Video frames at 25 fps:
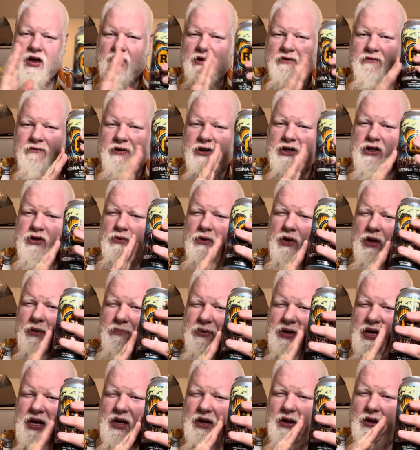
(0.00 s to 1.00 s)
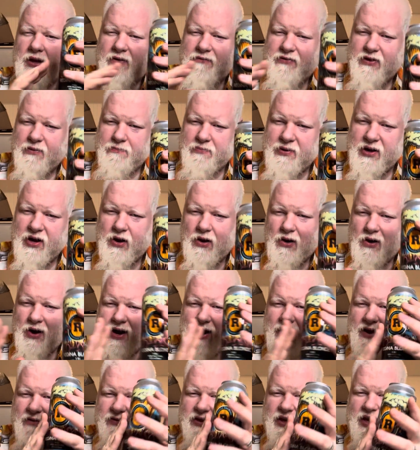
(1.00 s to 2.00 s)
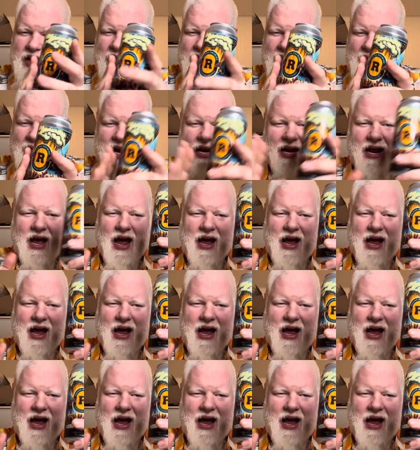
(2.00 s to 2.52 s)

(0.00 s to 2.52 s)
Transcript: Visual appeal of the beer and of the can,